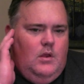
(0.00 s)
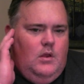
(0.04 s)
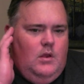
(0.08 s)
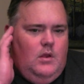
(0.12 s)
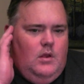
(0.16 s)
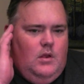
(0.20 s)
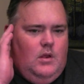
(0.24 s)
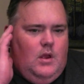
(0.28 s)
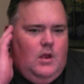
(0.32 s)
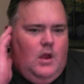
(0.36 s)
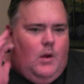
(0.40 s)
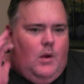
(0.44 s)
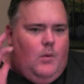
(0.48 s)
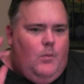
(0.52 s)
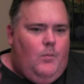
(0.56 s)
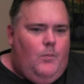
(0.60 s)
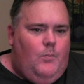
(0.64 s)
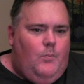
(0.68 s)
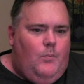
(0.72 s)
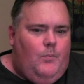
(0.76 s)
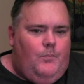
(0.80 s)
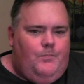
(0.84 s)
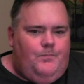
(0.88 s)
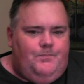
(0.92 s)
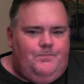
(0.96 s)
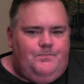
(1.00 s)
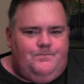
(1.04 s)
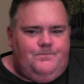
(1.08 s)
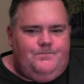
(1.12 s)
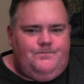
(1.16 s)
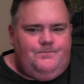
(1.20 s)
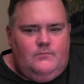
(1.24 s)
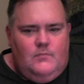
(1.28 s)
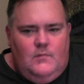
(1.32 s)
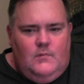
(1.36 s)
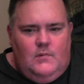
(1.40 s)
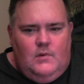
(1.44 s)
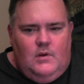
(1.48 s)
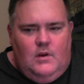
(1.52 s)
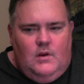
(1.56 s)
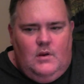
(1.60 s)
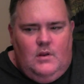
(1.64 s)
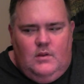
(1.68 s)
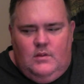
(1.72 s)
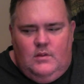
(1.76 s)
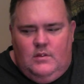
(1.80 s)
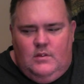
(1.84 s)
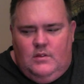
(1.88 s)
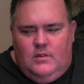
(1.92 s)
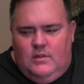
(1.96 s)
yeah,
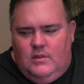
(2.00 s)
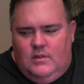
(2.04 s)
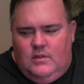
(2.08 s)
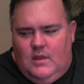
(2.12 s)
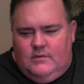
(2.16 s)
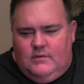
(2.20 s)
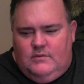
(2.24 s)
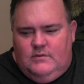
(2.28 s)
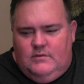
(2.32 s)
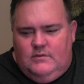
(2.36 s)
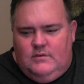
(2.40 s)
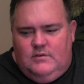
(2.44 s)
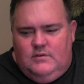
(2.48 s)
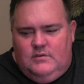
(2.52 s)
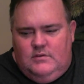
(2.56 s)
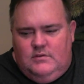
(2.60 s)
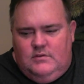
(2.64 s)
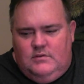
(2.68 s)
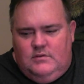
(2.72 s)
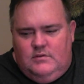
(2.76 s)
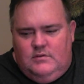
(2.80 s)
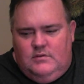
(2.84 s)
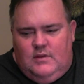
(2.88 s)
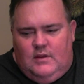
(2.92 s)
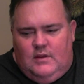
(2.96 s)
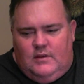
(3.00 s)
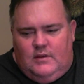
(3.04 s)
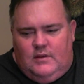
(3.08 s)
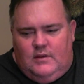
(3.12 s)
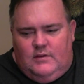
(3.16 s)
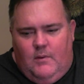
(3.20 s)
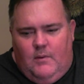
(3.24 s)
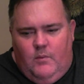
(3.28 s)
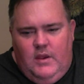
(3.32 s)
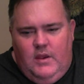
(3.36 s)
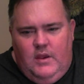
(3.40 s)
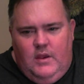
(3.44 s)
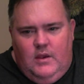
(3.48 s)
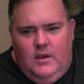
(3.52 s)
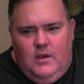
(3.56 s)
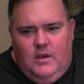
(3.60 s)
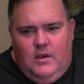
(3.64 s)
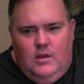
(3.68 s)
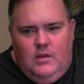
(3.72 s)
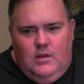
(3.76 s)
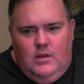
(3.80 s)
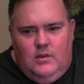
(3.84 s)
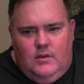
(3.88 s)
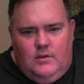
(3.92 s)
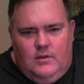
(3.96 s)
that's my week.
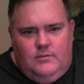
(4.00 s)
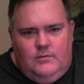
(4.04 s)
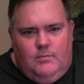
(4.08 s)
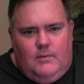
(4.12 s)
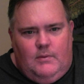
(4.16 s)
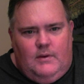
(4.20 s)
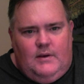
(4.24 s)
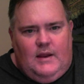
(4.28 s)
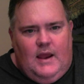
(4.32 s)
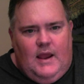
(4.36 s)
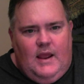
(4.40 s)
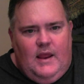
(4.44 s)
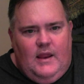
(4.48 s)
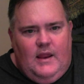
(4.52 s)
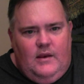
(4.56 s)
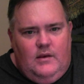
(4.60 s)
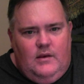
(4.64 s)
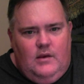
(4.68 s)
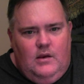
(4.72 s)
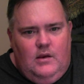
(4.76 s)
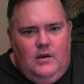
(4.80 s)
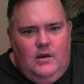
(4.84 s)
That's my diet.